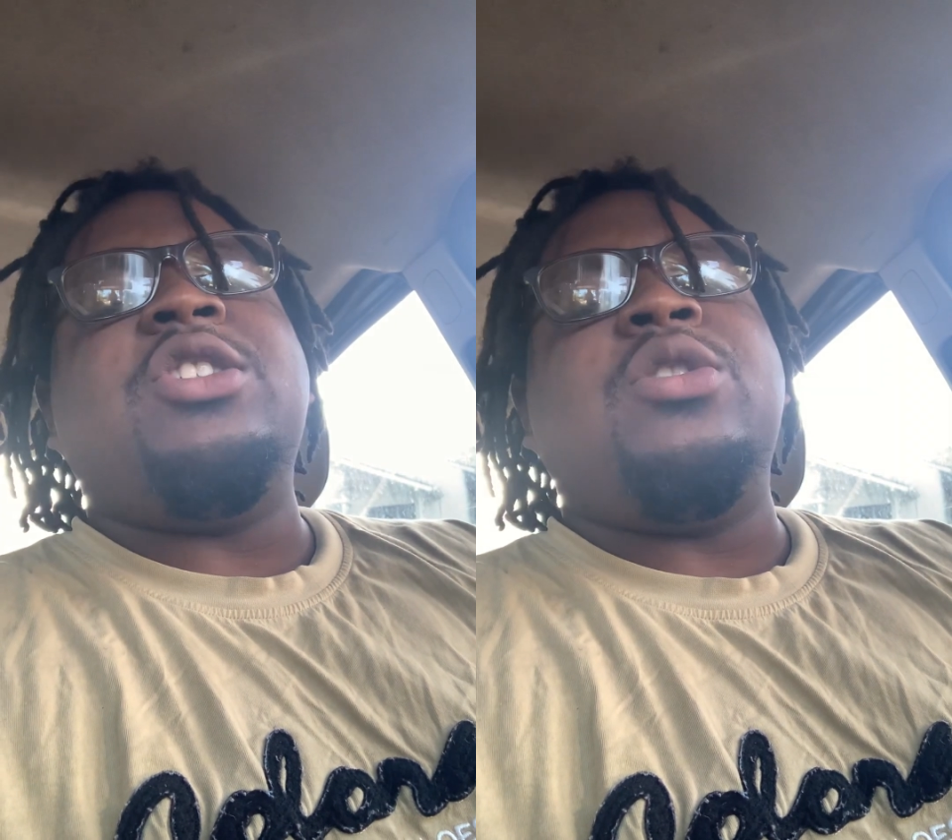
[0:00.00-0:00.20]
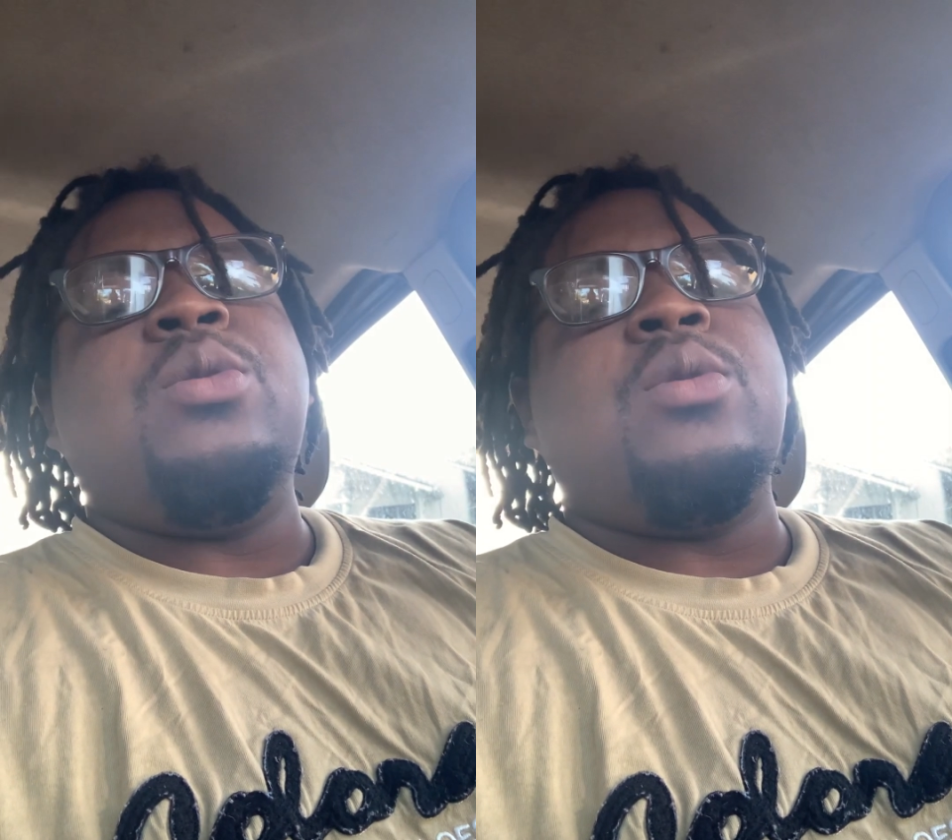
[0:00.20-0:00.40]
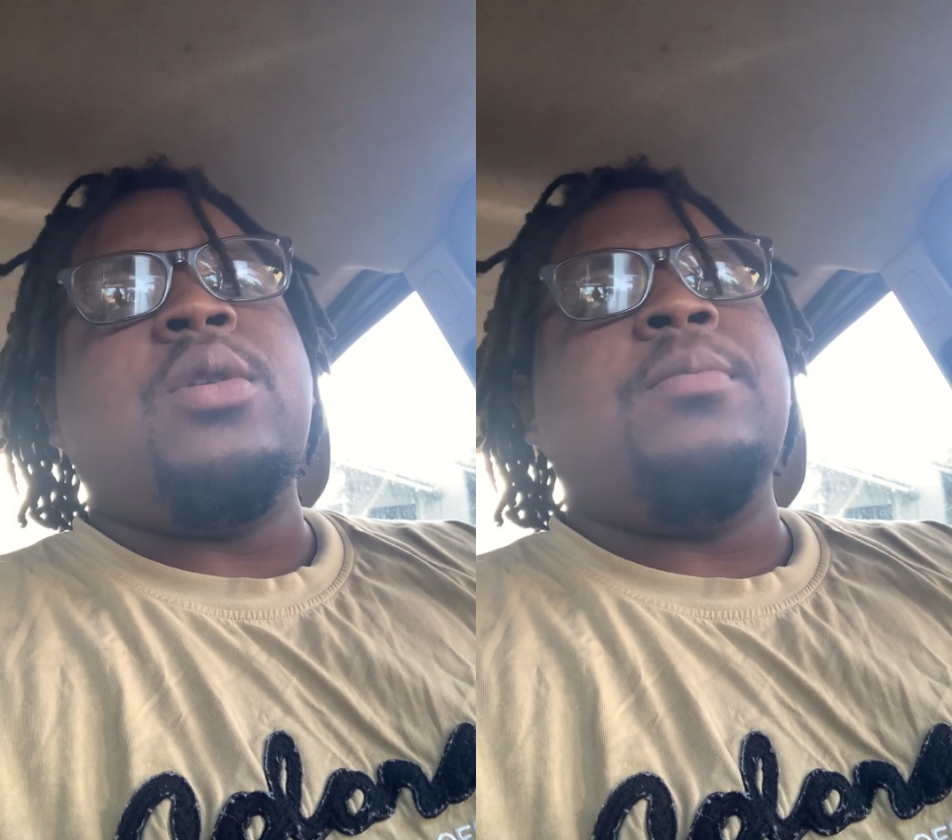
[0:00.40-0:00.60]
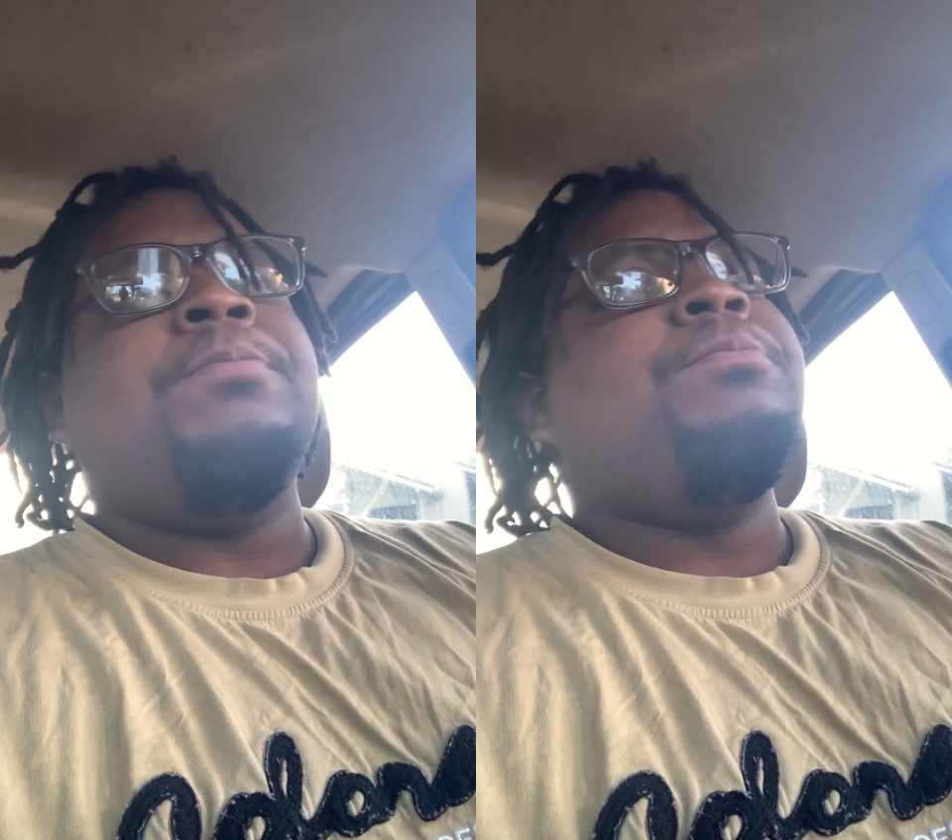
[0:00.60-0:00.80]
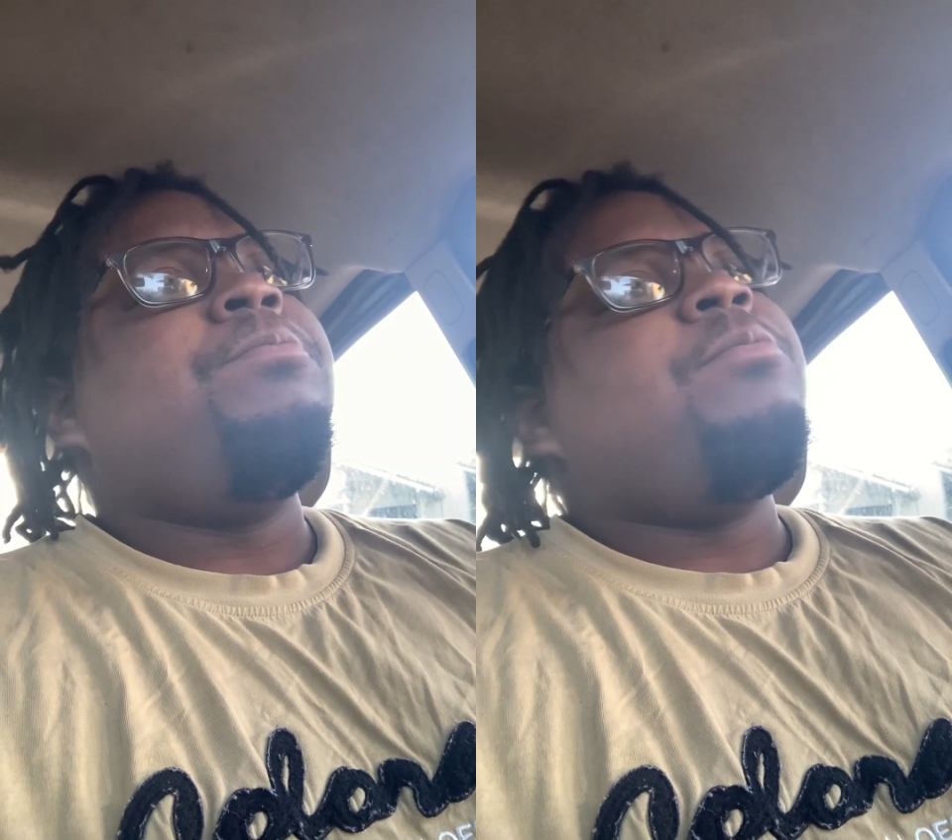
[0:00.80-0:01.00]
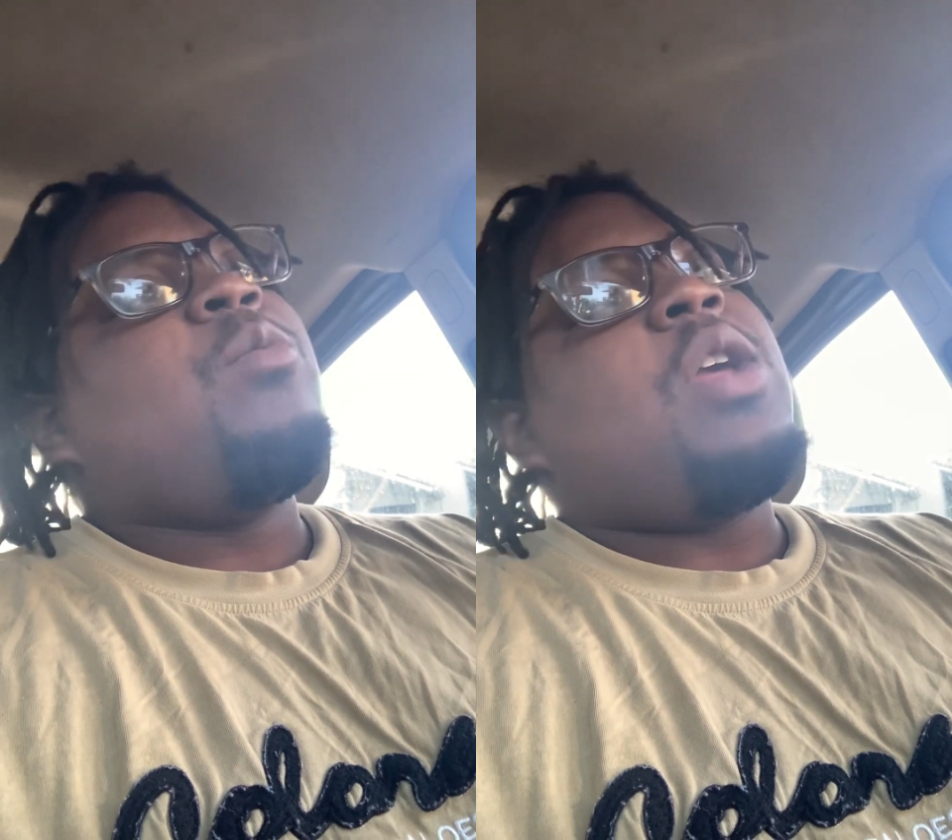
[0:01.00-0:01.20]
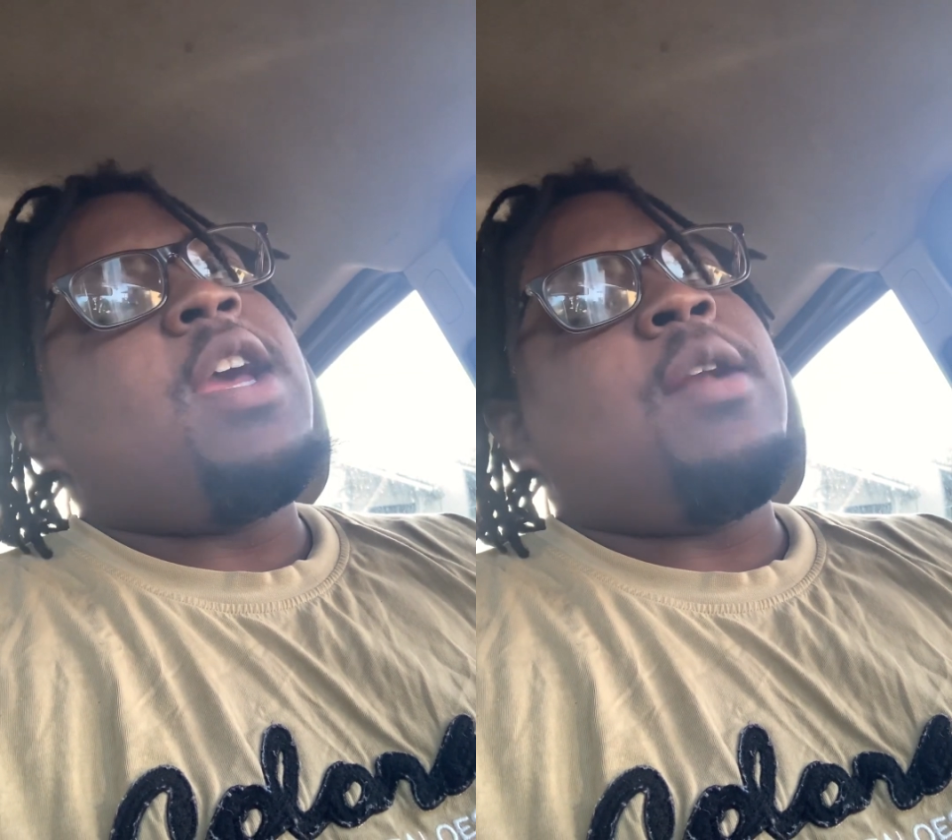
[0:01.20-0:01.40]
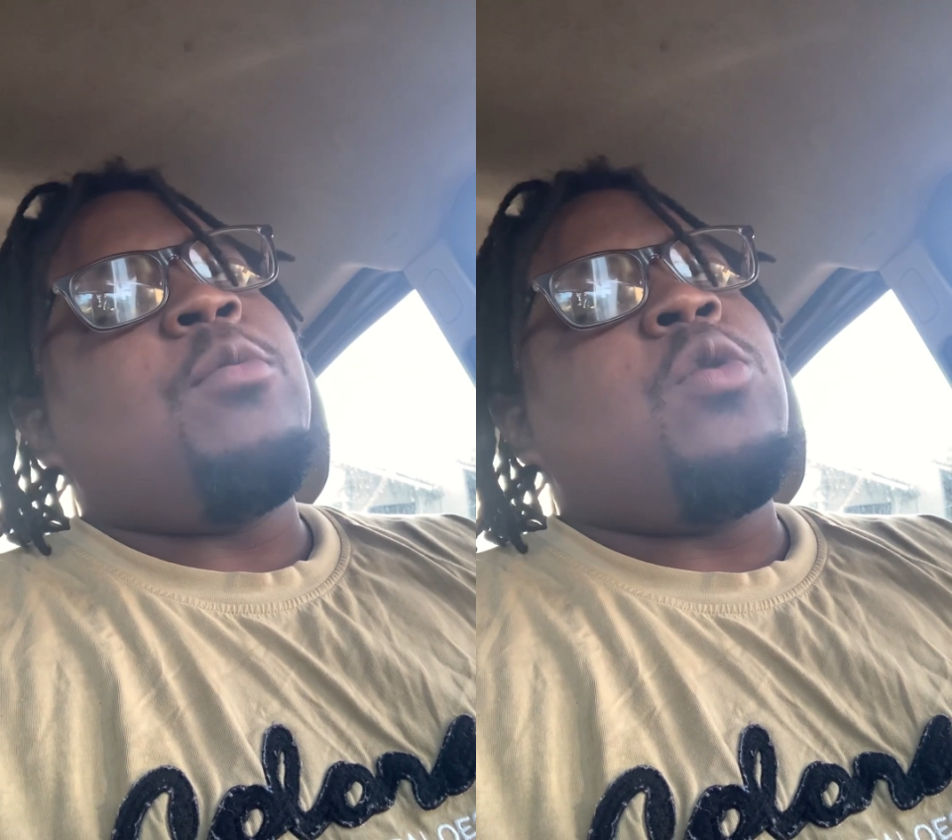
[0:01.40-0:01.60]
dorm, and
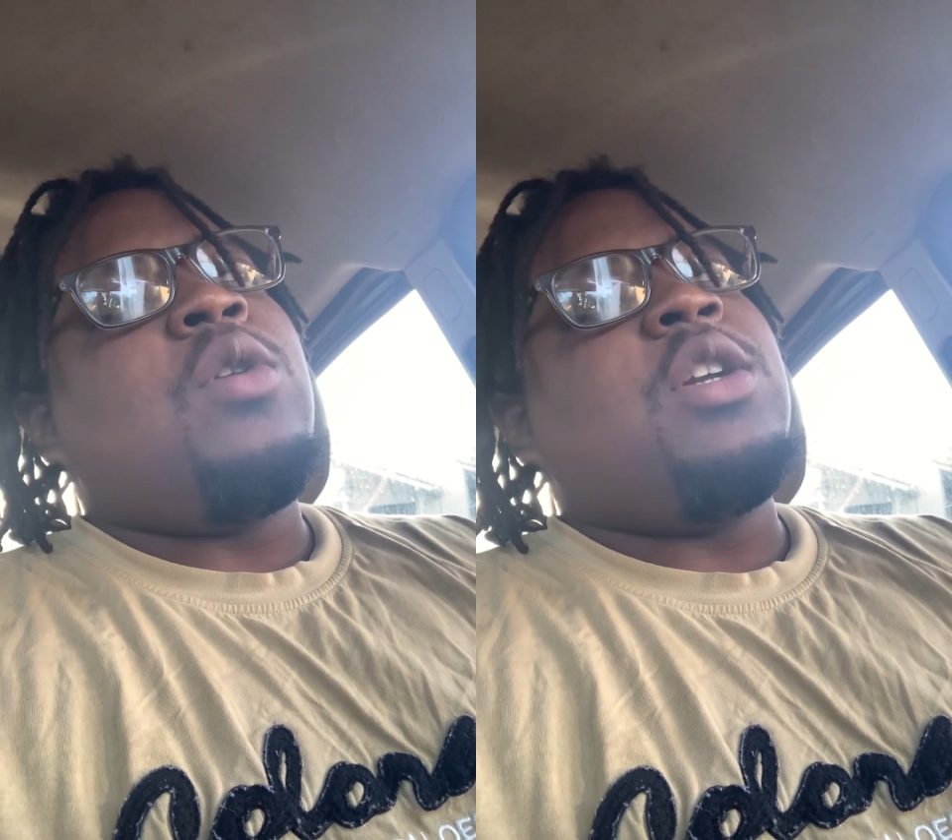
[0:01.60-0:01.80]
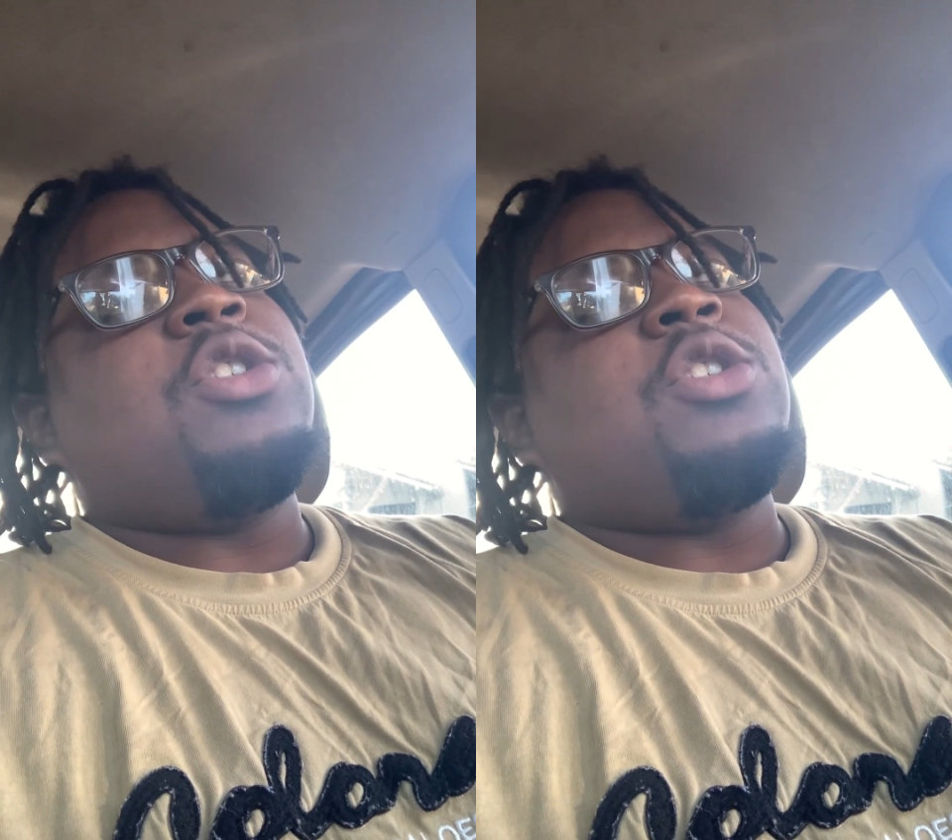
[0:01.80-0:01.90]
I'm going in